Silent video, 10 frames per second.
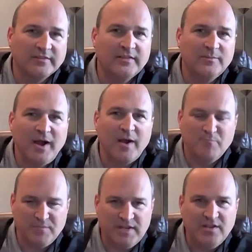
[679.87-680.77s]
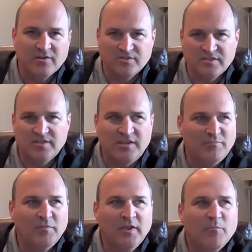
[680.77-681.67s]
Is it about me, or is it
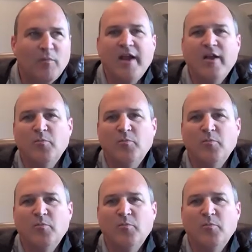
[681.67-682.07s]
in my